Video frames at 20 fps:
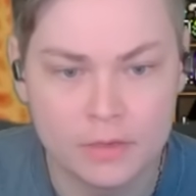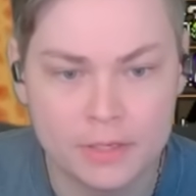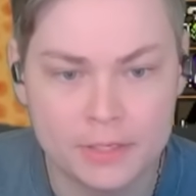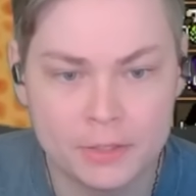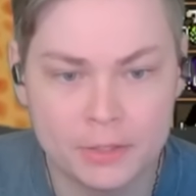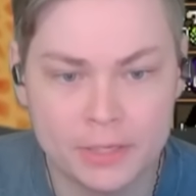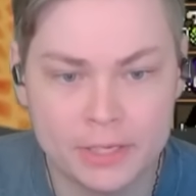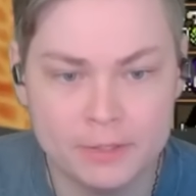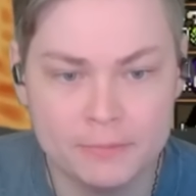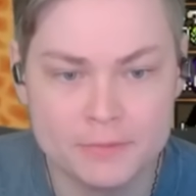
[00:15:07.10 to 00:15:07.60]

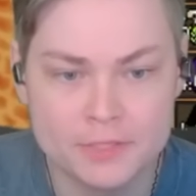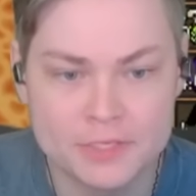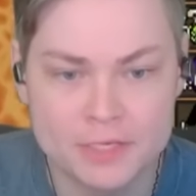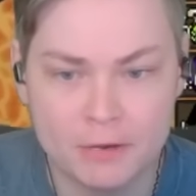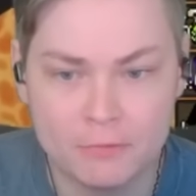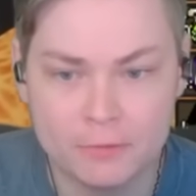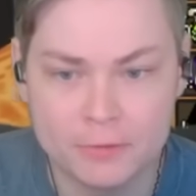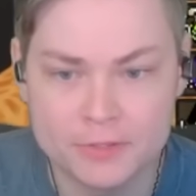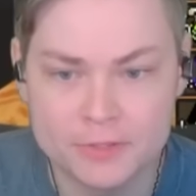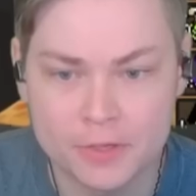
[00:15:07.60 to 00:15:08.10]
he'll hit
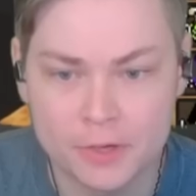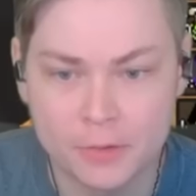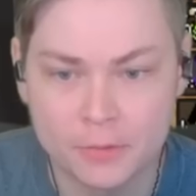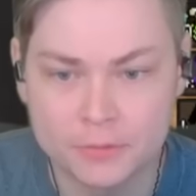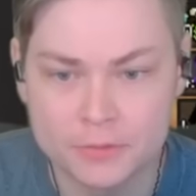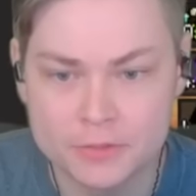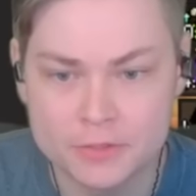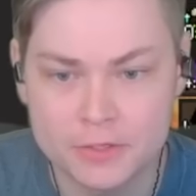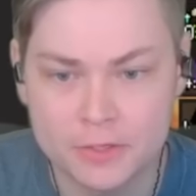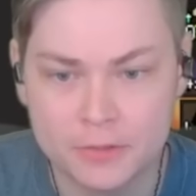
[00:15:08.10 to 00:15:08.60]
himself with his
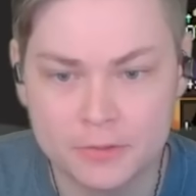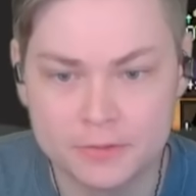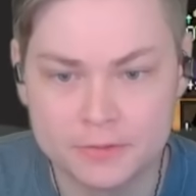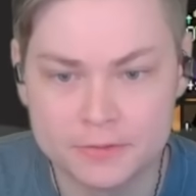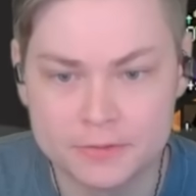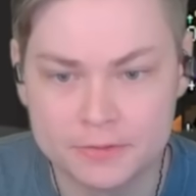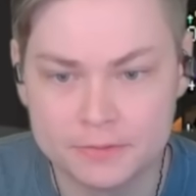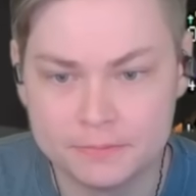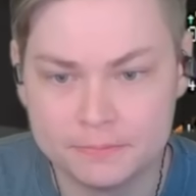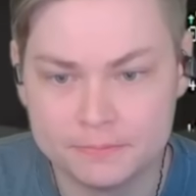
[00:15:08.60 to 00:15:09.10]
own
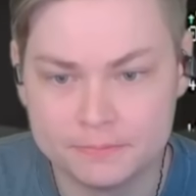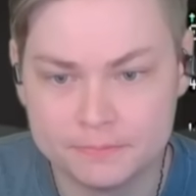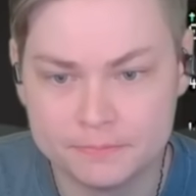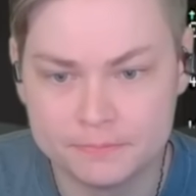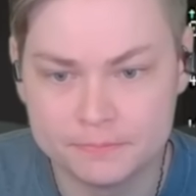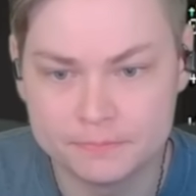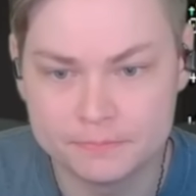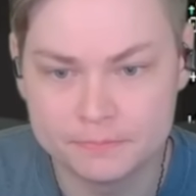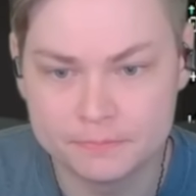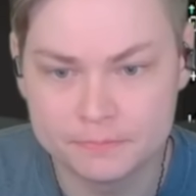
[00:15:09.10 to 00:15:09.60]
skulls.
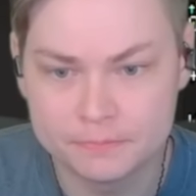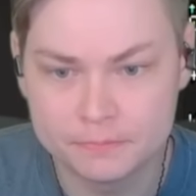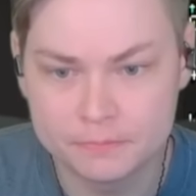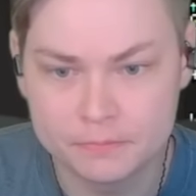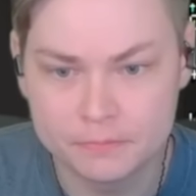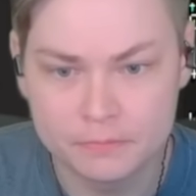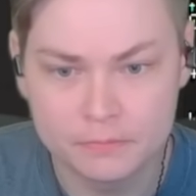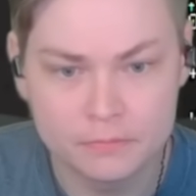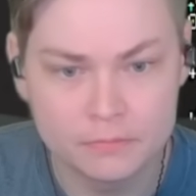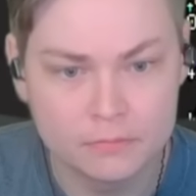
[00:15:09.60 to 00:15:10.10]

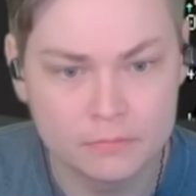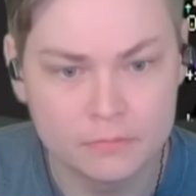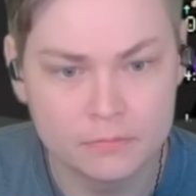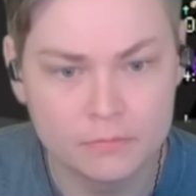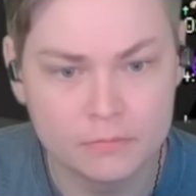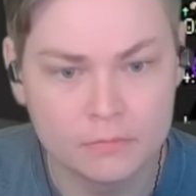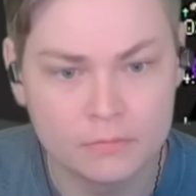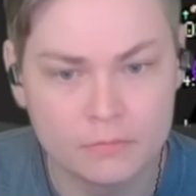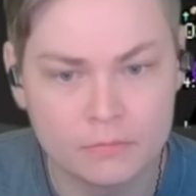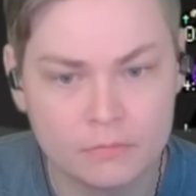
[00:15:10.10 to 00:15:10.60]

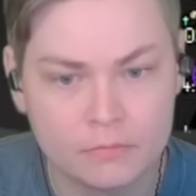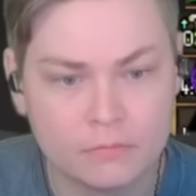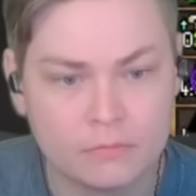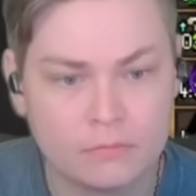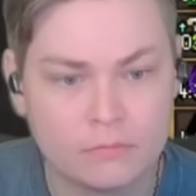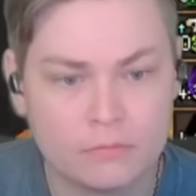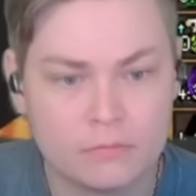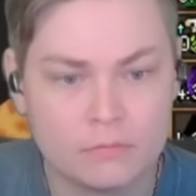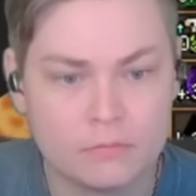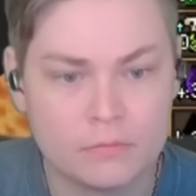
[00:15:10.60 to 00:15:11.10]
So
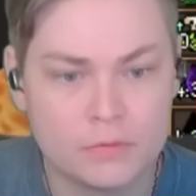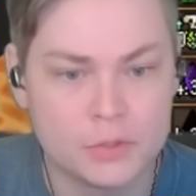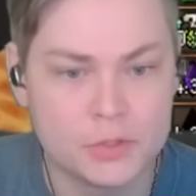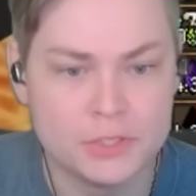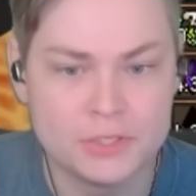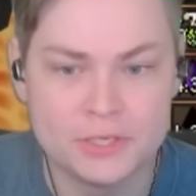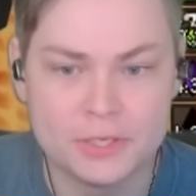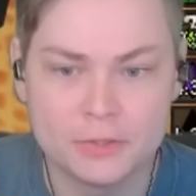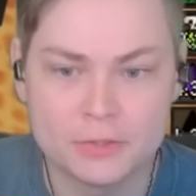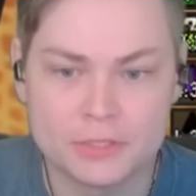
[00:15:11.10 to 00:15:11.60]
you
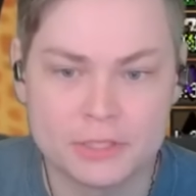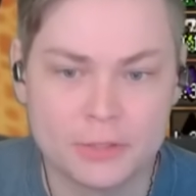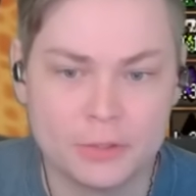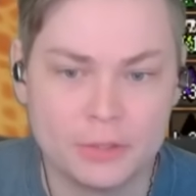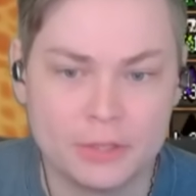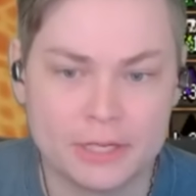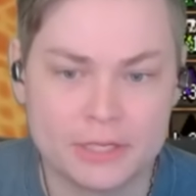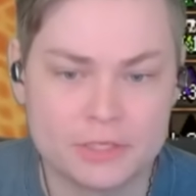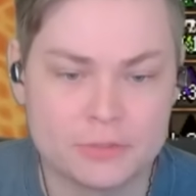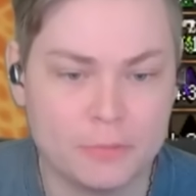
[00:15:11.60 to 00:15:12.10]
can see those
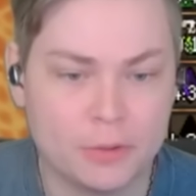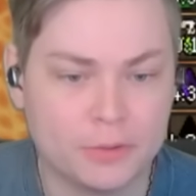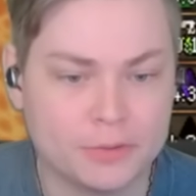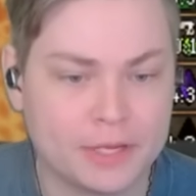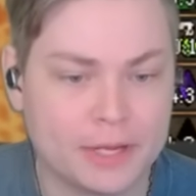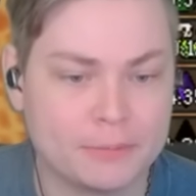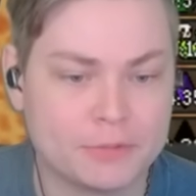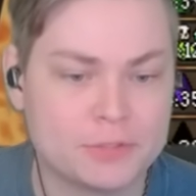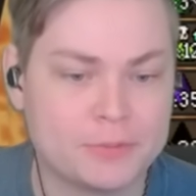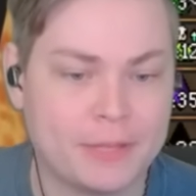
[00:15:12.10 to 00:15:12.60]
little, like, small
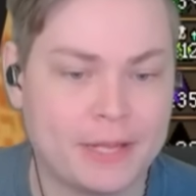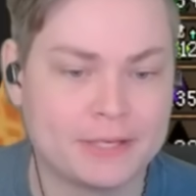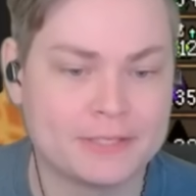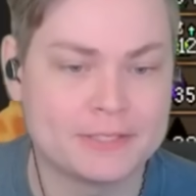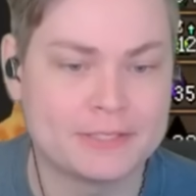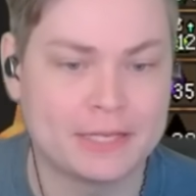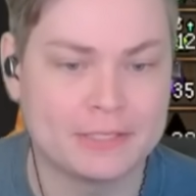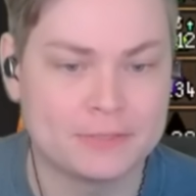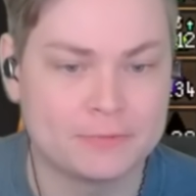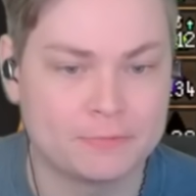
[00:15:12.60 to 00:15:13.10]
damage
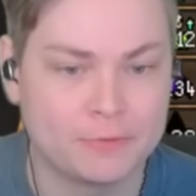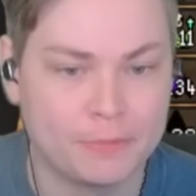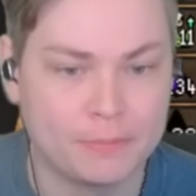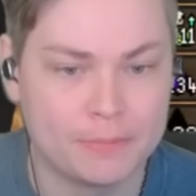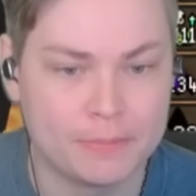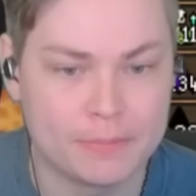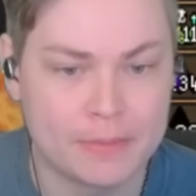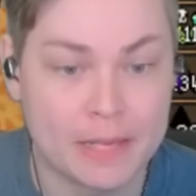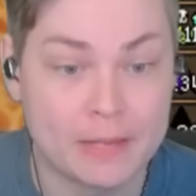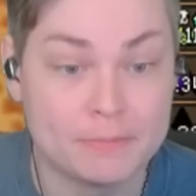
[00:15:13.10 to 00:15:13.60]
flats. That's
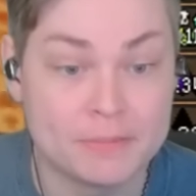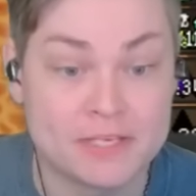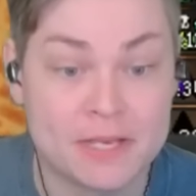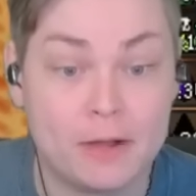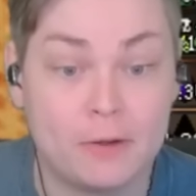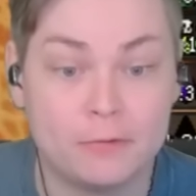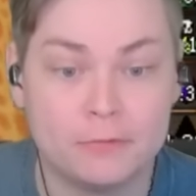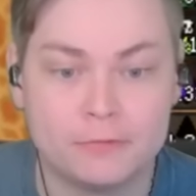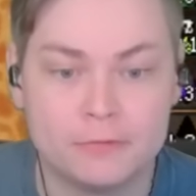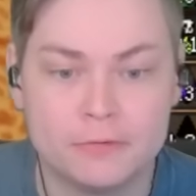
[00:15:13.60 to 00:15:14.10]
from
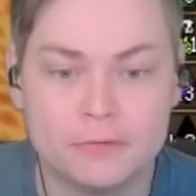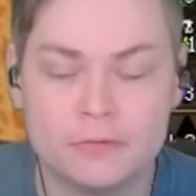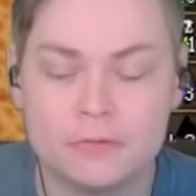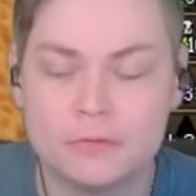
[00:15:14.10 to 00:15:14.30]
himself.